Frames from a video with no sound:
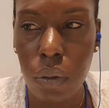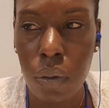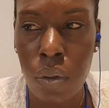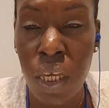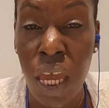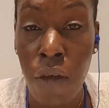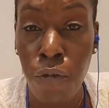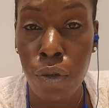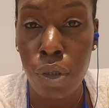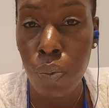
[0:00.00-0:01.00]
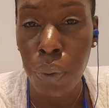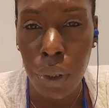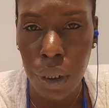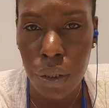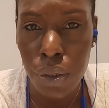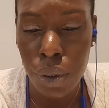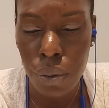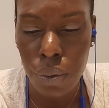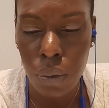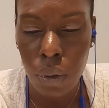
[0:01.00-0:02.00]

the efforts you put into